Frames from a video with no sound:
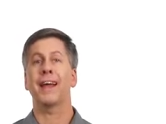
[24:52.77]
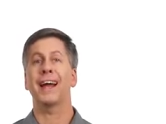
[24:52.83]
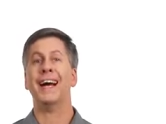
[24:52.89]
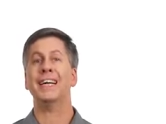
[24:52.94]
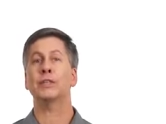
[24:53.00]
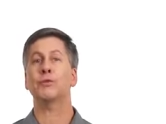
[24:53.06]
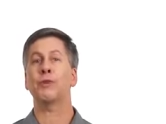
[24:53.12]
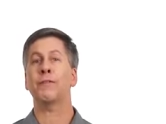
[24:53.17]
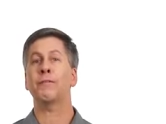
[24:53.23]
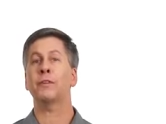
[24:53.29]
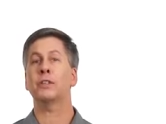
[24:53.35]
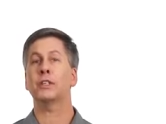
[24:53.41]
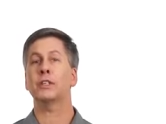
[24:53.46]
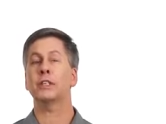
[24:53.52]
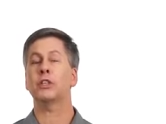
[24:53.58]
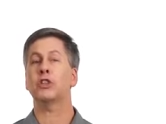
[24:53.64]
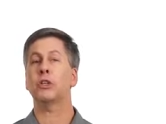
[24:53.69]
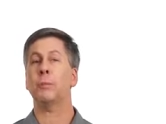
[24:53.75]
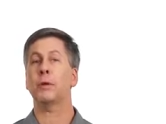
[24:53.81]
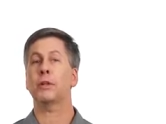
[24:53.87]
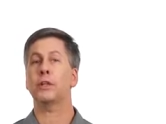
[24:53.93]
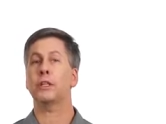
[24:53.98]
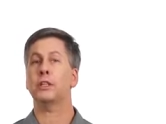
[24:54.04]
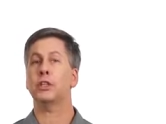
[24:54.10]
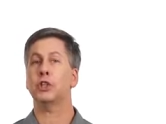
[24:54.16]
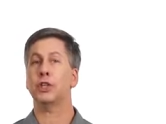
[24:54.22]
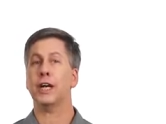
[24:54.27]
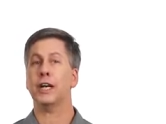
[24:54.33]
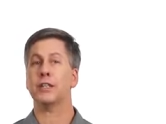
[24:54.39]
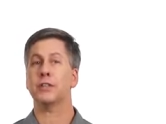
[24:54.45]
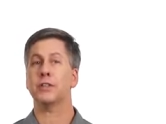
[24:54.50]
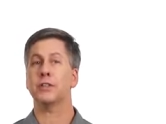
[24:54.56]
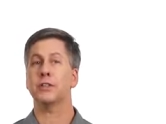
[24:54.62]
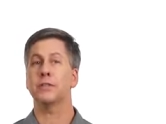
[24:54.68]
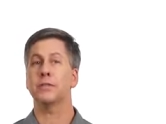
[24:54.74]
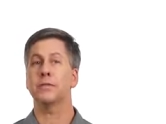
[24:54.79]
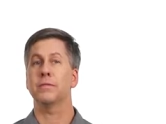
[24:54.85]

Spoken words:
as references typically suggest.